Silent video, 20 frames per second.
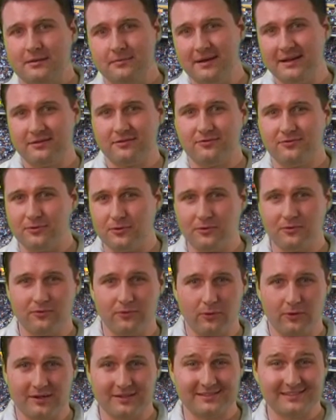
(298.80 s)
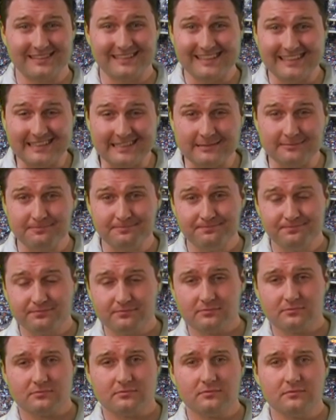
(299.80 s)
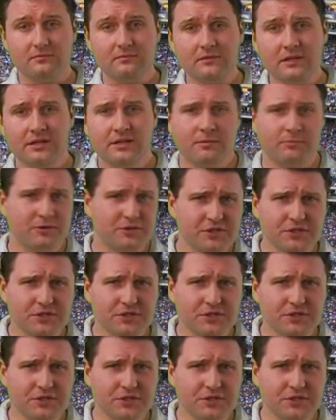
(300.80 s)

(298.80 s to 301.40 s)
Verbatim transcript: the best food for us to eat. Number